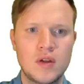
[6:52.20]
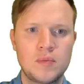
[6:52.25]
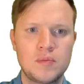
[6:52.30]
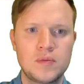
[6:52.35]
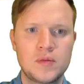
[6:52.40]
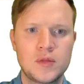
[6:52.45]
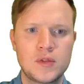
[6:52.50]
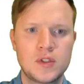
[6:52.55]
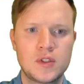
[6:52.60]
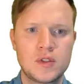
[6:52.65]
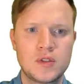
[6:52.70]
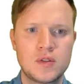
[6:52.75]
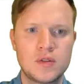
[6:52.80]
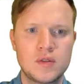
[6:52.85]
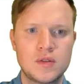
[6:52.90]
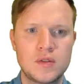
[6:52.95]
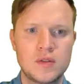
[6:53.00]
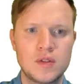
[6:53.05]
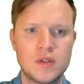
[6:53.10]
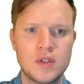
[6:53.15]
Oops,
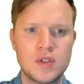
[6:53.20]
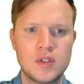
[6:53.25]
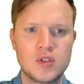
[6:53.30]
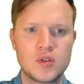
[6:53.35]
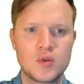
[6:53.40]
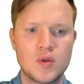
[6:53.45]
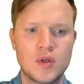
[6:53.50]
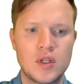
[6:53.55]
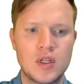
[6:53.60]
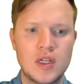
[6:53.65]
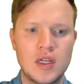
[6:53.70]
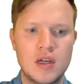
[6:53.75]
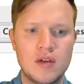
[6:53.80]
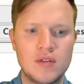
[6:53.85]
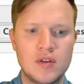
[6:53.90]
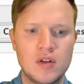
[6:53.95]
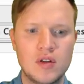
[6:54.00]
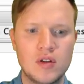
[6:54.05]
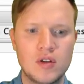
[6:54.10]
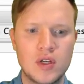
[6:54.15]
let's quickly
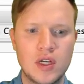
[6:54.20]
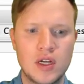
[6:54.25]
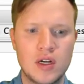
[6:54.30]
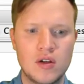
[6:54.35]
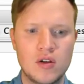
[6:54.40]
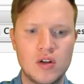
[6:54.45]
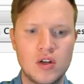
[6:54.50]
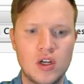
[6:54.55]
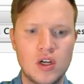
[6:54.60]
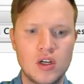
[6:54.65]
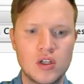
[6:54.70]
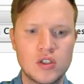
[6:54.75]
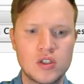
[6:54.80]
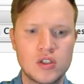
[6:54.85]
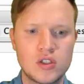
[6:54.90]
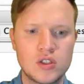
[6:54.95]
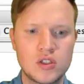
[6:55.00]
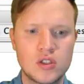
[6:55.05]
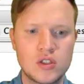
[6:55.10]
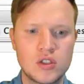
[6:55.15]
have a look at our
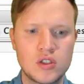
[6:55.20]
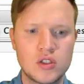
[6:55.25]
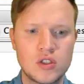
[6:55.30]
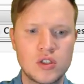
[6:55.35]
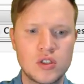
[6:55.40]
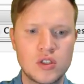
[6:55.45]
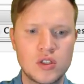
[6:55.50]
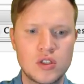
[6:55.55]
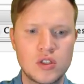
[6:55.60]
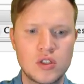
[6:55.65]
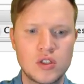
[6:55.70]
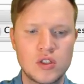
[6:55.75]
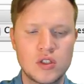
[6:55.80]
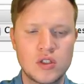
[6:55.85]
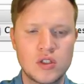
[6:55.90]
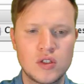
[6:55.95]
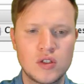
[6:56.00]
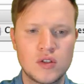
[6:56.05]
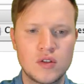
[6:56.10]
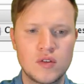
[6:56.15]
logs.
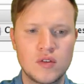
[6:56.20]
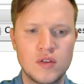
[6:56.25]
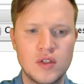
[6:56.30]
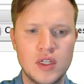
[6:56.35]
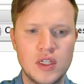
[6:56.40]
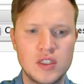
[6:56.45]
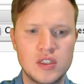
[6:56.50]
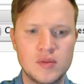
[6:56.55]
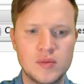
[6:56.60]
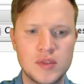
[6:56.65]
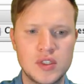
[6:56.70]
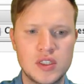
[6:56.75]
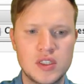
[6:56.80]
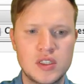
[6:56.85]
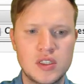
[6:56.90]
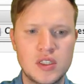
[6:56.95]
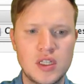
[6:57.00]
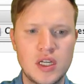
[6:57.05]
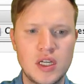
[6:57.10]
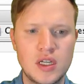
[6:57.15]
There's a
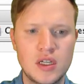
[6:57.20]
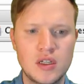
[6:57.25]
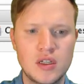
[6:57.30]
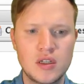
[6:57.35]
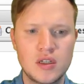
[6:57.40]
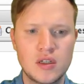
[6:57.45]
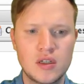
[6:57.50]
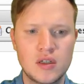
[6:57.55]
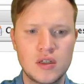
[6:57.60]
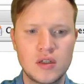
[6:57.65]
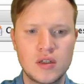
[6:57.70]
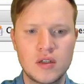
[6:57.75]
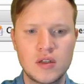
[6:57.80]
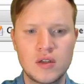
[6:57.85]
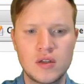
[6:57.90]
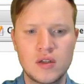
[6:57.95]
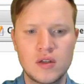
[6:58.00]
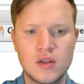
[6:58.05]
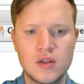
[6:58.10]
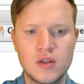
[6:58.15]
mistake.
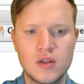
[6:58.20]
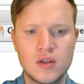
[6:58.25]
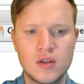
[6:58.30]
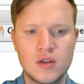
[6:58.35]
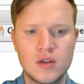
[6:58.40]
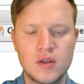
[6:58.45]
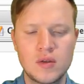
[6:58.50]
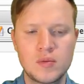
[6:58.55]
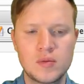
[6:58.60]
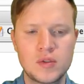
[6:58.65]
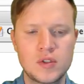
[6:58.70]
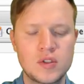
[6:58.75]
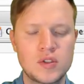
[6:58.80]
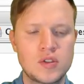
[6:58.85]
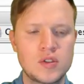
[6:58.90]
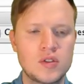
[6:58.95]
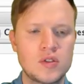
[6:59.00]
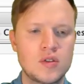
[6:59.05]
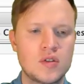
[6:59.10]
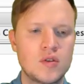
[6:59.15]
Oops.
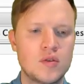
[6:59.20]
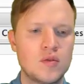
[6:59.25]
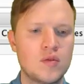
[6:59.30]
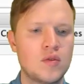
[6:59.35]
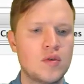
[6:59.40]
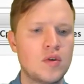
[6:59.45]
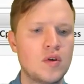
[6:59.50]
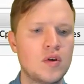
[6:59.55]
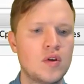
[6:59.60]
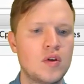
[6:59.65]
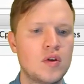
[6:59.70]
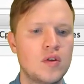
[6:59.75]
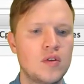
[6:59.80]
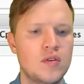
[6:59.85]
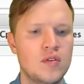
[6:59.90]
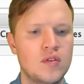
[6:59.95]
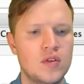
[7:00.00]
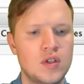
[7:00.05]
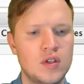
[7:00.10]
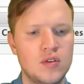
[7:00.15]

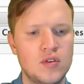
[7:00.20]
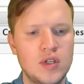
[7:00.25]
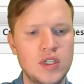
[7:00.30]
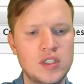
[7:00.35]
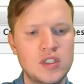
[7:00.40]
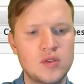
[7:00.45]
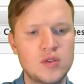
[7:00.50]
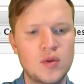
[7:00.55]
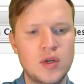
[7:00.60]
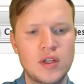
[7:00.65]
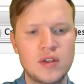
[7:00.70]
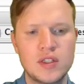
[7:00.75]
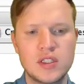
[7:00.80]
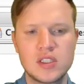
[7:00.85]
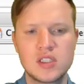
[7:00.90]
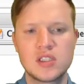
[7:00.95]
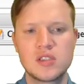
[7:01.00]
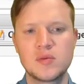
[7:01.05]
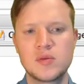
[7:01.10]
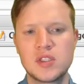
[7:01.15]
The reason why
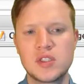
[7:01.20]
this is